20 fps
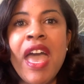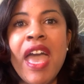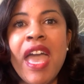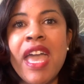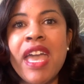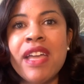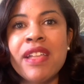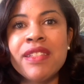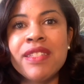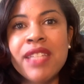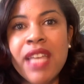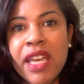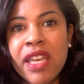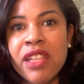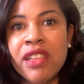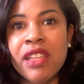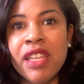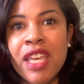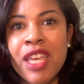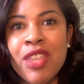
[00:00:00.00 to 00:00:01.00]
And
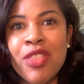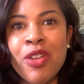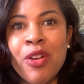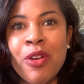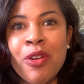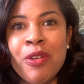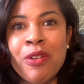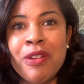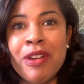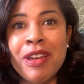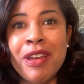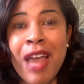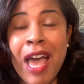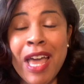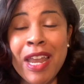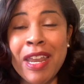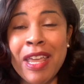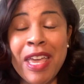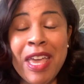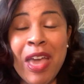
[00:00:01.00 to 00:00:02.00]
secondly, they're
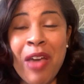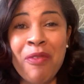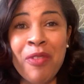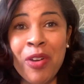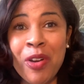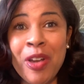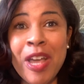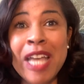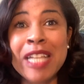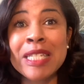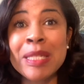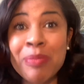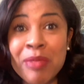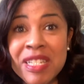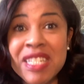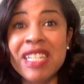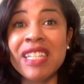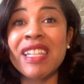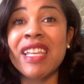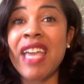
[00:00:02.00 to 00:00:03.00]
not ever
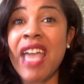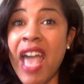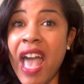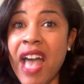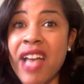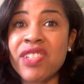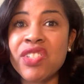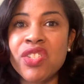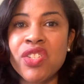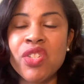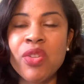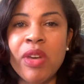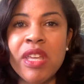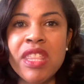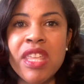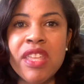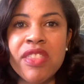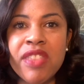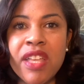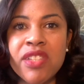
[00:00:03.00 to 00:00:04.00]
explicitly asked. So, I
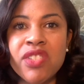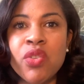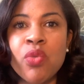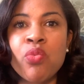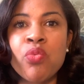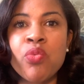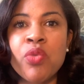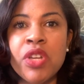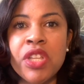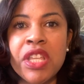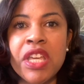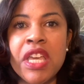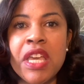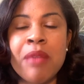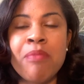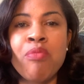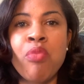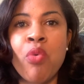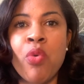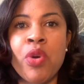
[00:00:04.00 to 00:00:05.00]
think that's a really
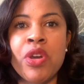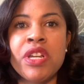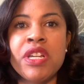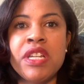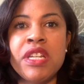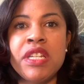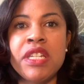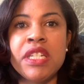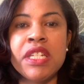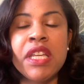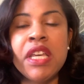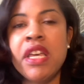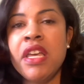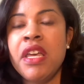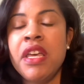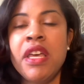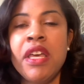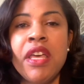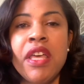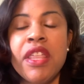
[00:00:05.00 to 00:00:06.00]
important
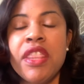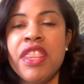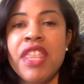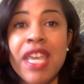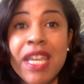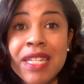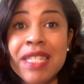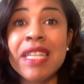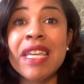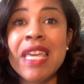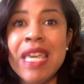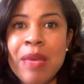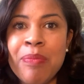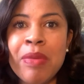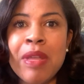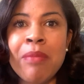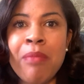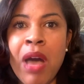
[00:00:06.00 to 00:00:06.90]
thing to keep in